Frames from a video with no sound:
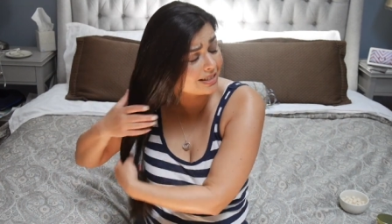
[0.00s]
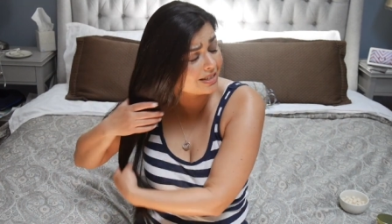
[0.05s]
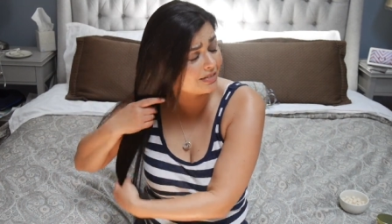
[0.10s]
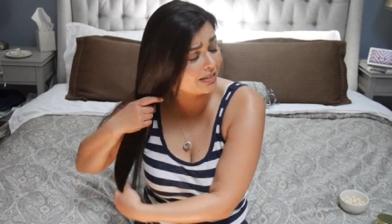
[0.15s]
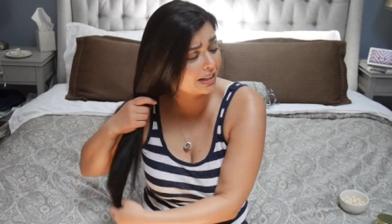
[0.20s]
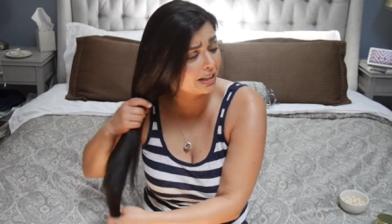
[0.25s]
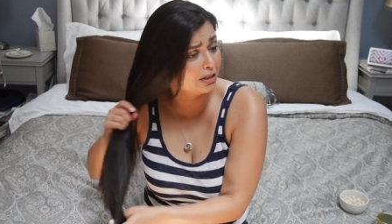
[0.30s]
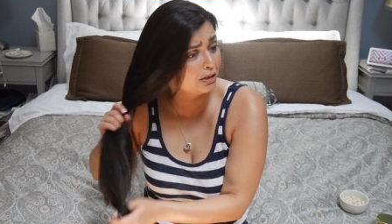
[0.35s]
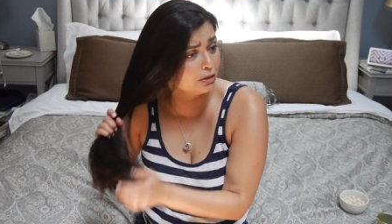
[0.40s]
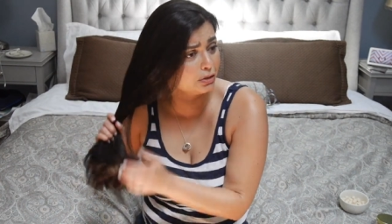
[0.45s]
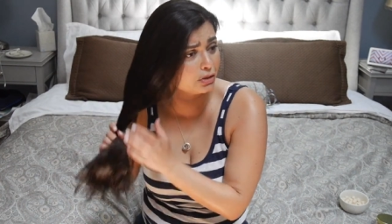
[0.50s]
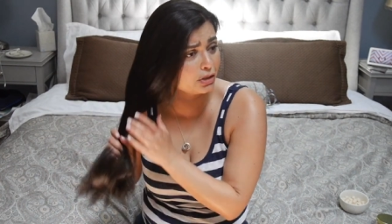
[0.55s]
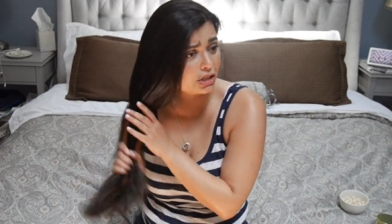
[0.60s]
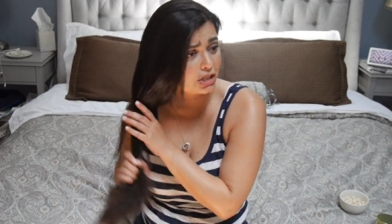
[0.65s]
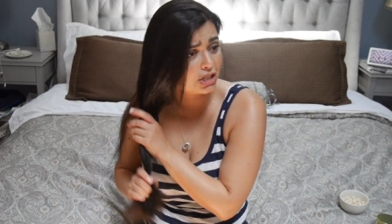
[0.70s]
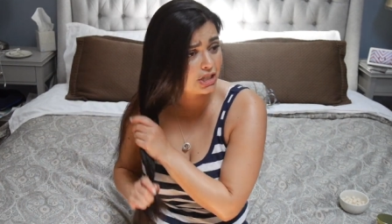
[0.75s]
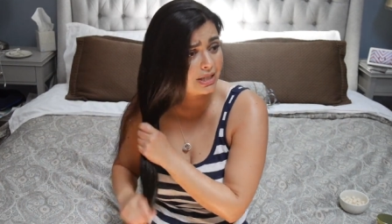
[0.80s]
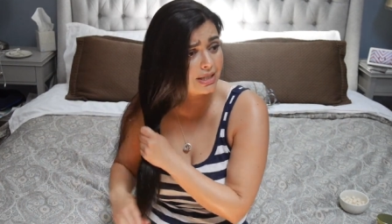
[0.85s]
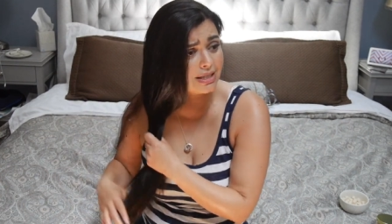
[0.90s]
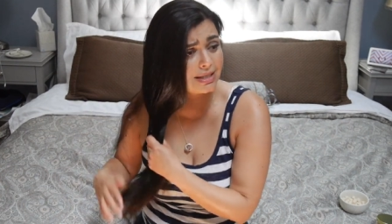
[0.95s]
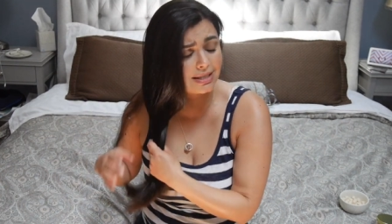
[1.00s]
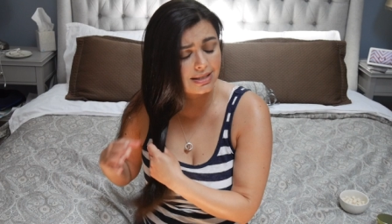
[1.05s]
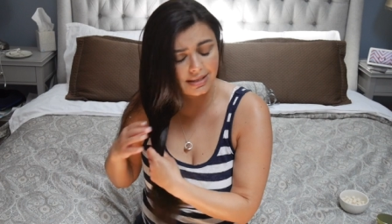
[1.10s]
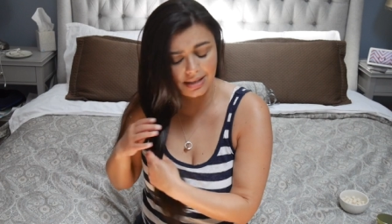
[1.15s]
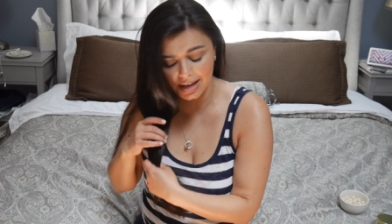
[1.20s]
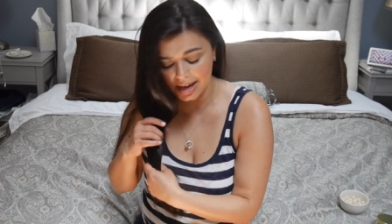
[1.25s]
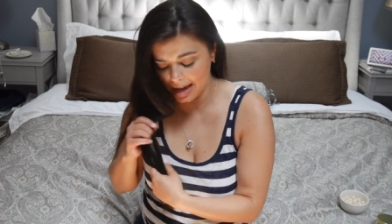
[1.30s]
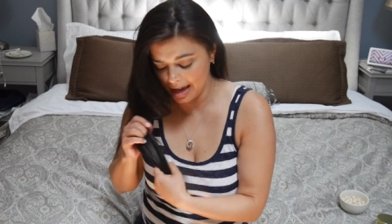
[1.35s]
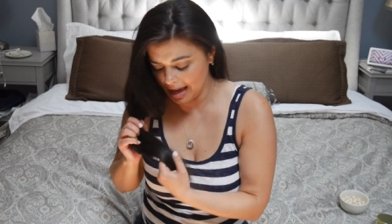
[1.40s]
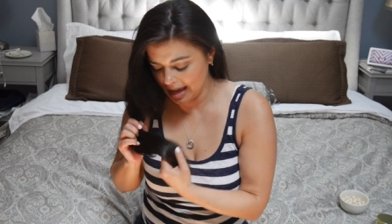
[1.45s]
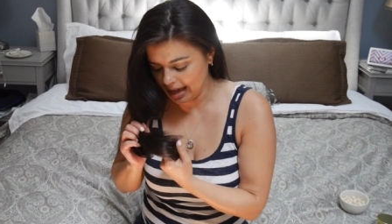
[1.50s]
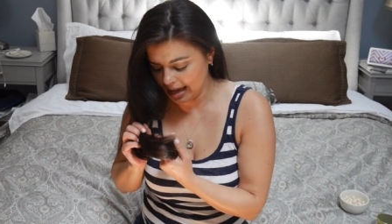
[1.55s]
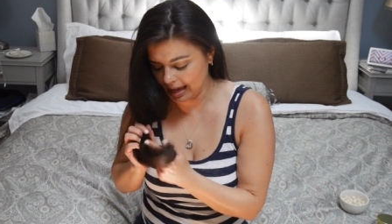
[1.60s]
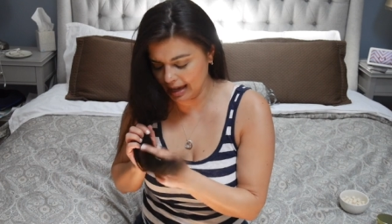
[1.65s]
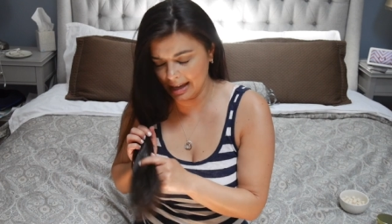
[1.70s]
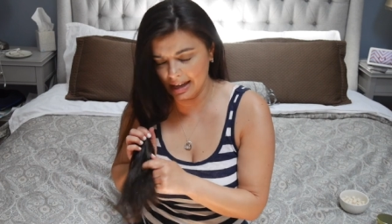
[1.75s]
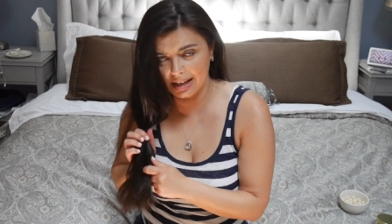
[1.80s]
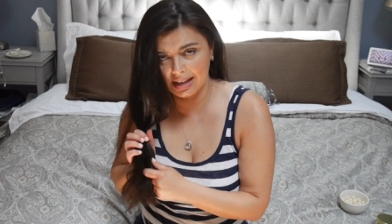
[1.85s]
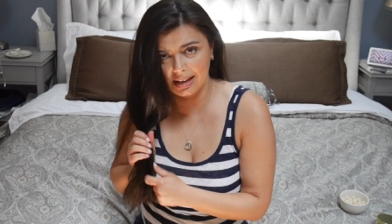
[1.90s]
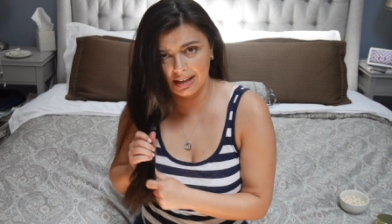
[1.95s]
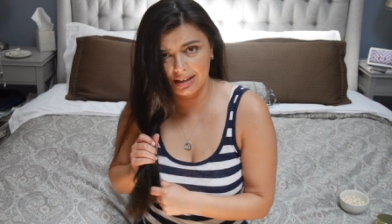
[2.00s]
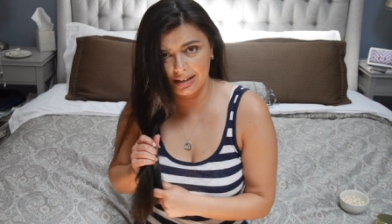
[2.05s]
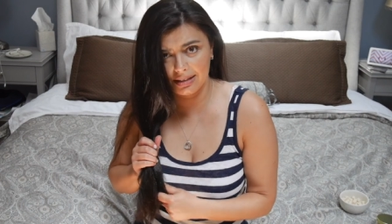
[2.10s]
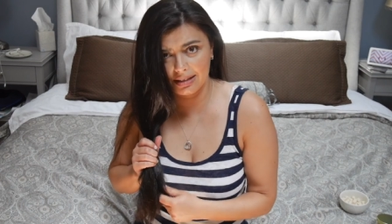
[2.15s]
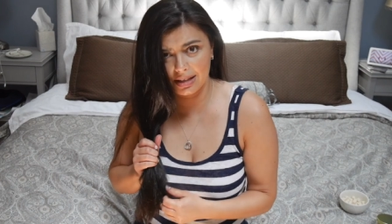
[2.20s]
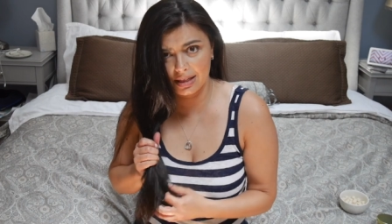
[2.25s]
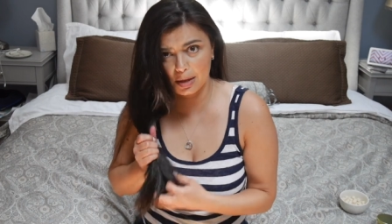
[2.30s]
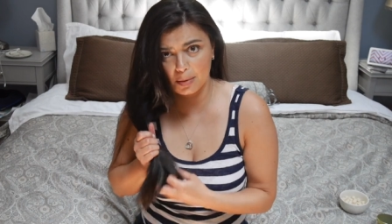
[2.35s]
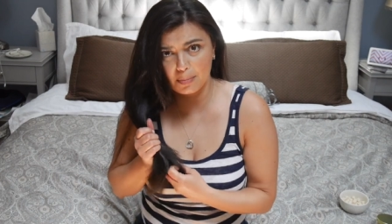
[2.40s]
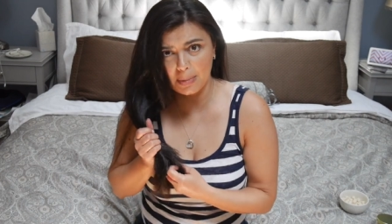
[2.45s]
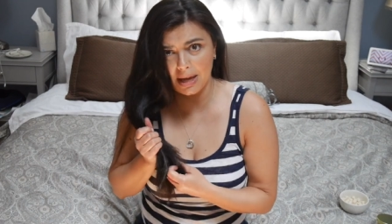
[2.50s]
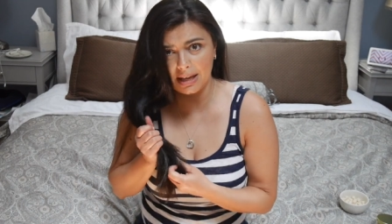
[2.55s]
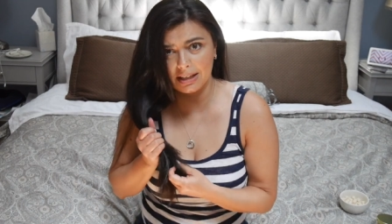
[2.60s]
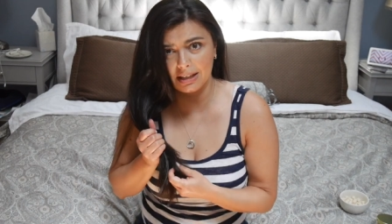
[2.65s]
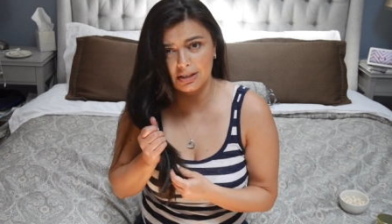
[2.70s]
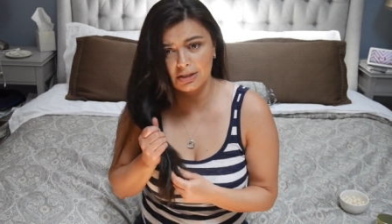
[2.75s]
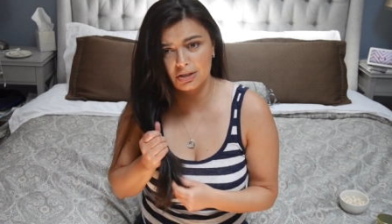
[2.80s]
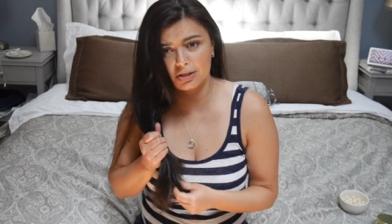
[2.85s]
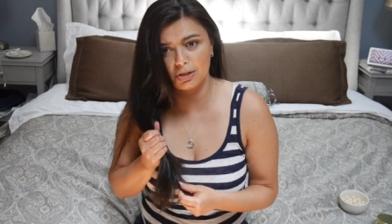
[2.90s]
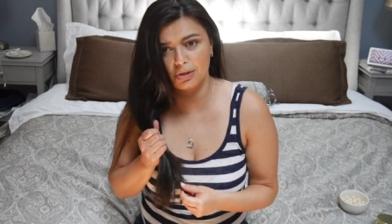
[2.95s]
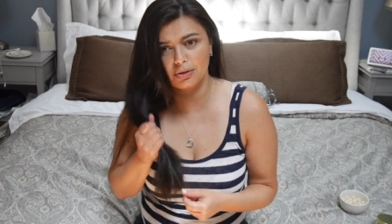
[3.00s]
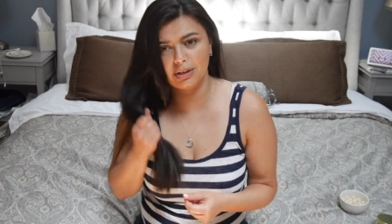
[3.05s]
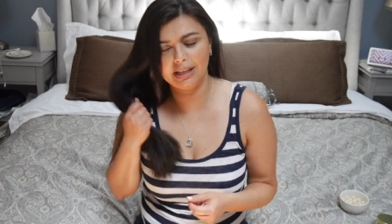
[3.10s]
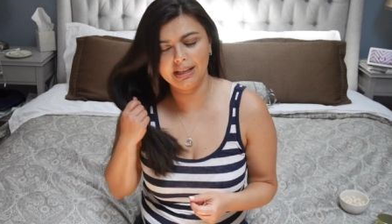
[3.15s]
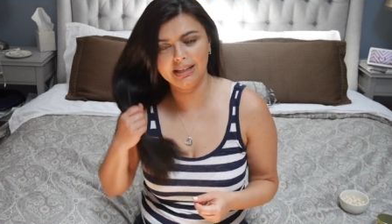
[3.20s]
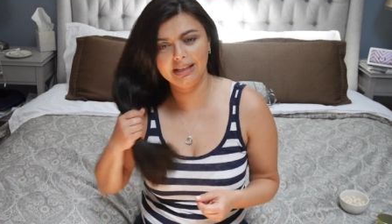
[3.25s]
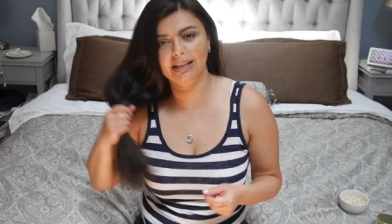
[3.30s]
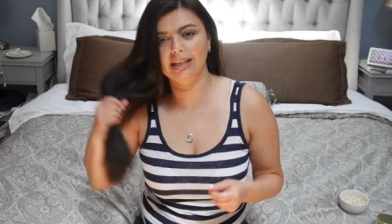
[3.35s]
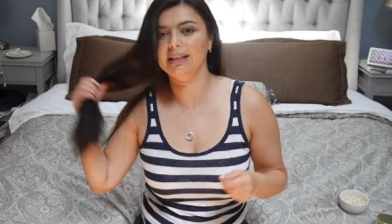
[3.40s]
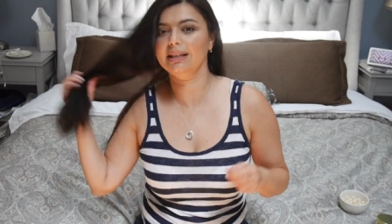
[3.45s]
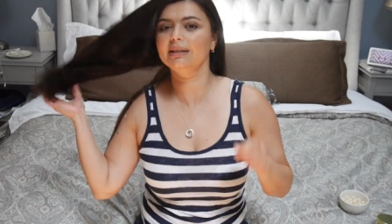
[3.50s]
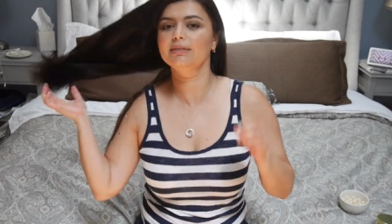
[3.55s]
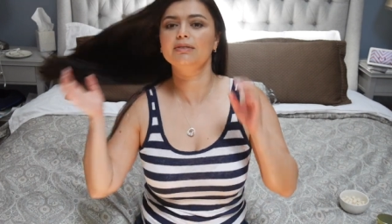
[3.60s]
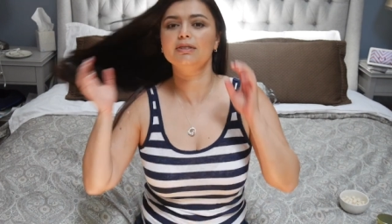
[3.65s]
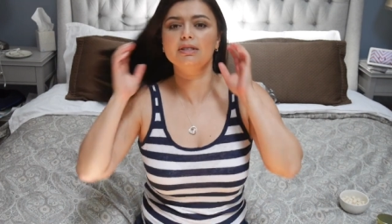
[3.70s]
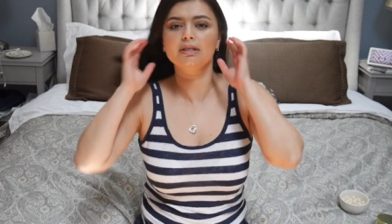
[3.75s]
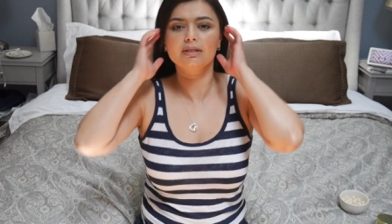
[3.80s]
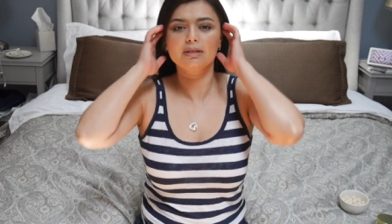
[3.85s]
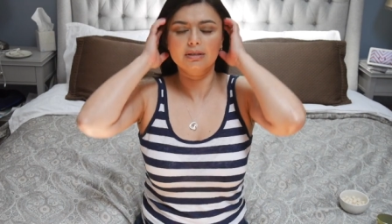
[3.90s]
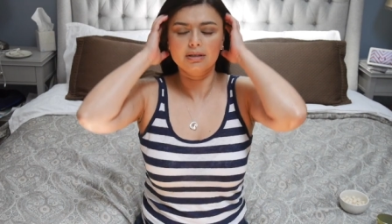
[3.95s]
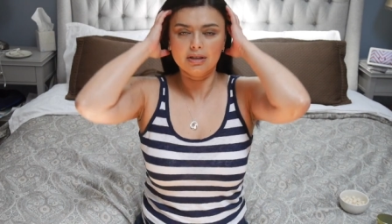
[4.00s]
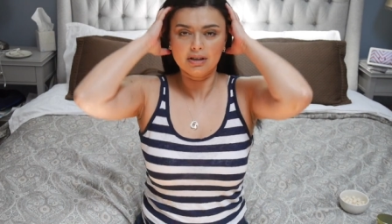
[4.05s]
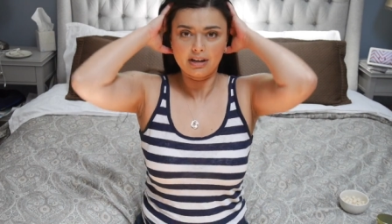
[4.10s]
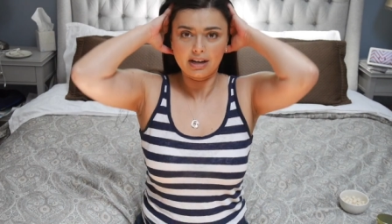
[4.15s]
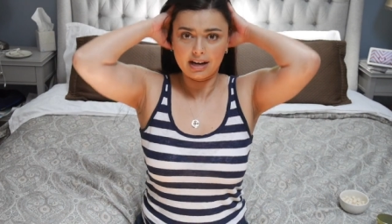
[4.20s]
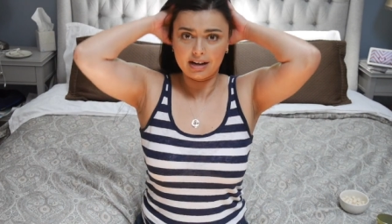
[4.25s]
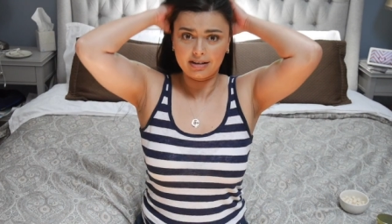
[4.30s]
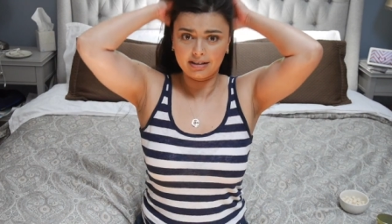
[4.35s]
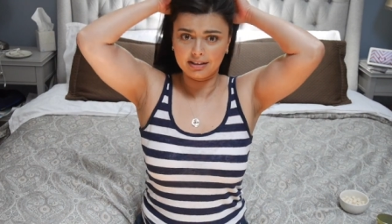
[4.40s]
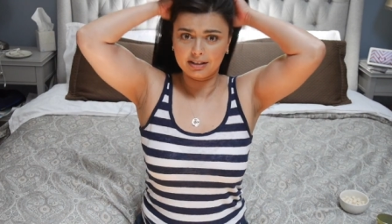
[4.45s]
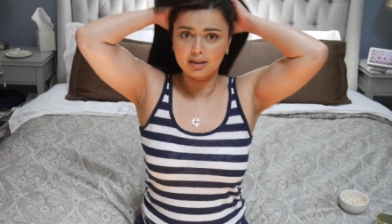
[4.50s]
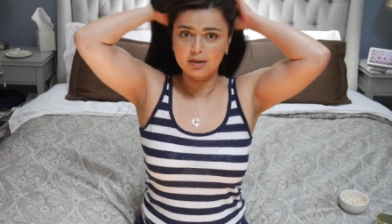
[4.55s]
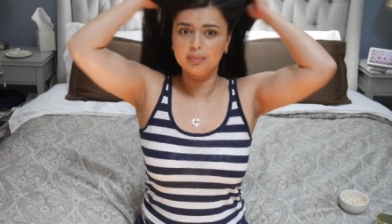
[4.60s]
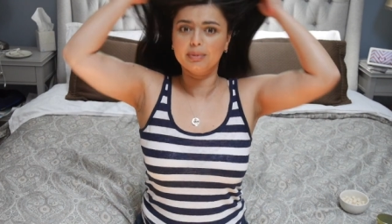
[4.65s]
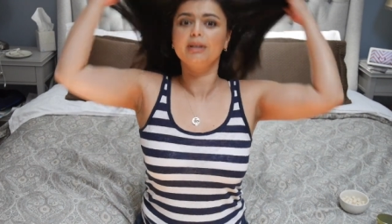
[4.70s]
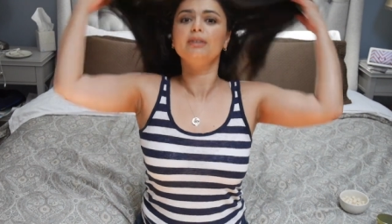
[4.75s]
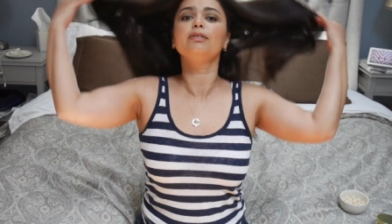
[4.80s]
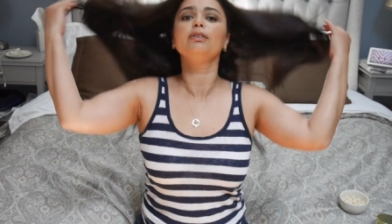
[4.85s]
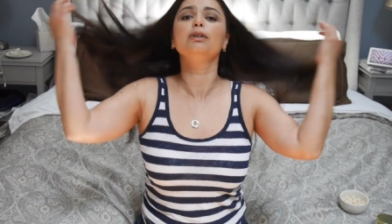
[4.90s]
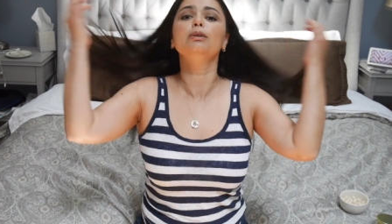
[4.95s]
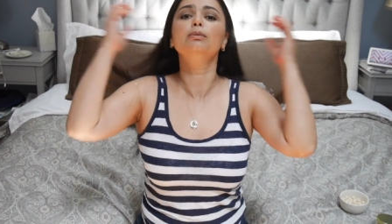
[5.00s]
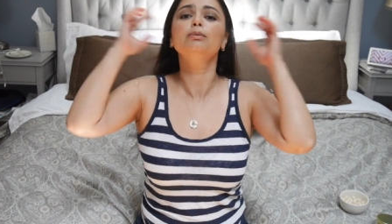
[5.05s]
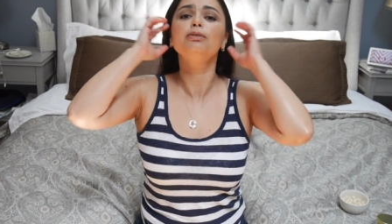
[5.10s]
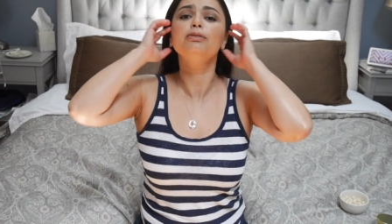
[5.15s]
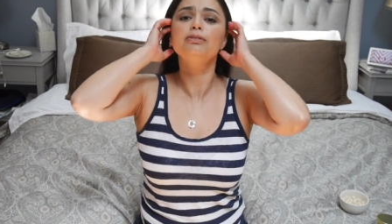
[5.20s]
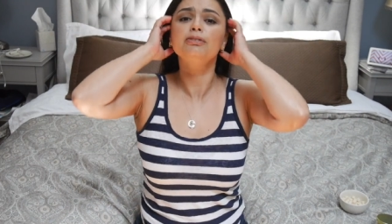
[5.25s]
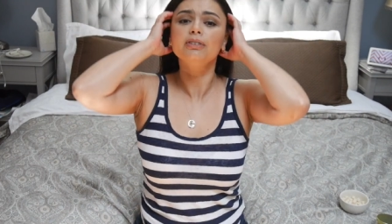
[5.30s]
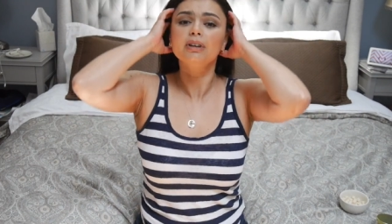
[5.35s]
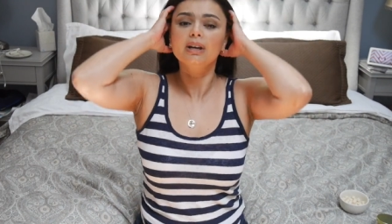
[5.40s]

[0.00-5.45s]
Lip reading: It's very nutritious, and the baking soda in it gives your hair a little bit of oomph.